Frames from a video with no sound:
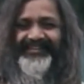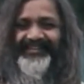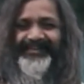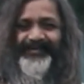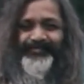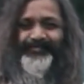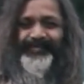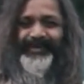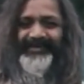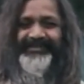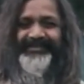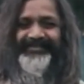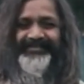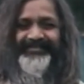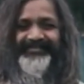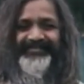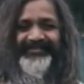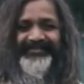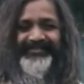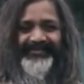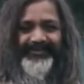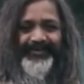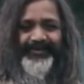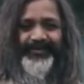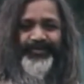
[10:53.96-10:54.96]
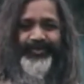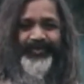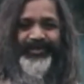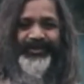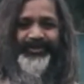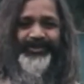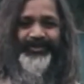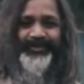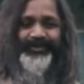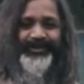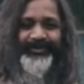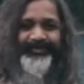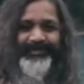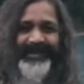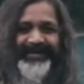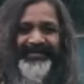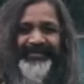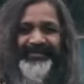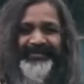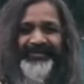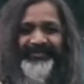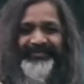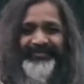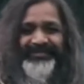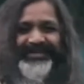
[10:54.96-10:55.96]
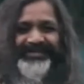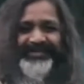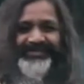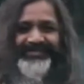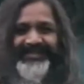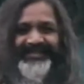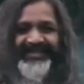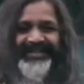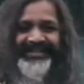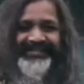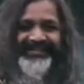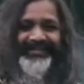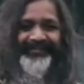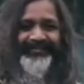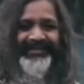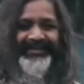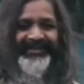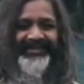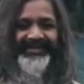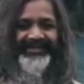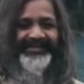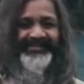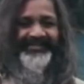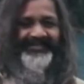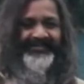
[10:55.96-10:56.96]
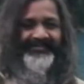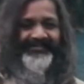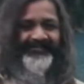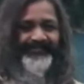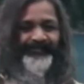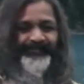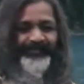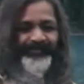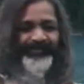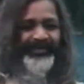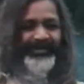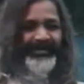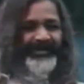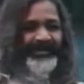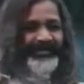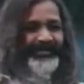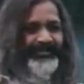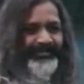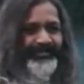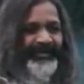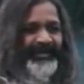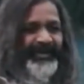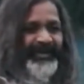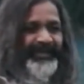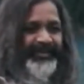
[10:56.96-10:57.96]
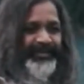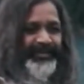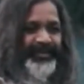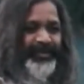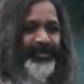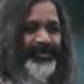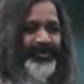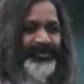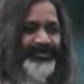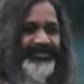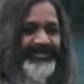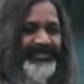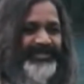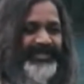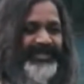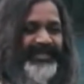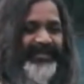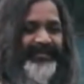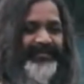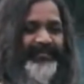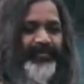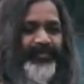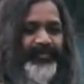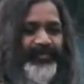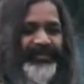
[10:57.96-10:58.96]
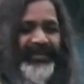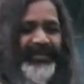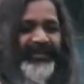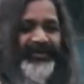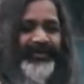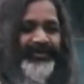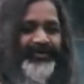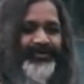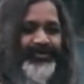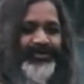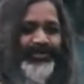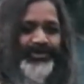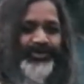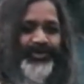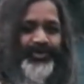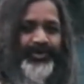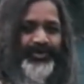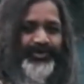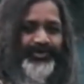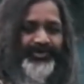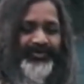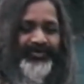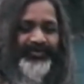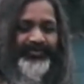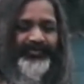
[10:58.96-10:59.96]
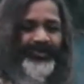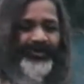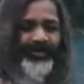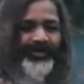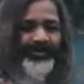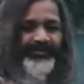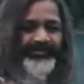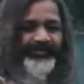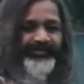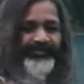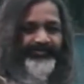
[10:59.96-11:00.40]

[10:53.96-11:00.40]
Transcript: But when through the practice of transcendental meditation, the mind goes deep within to the source of thought,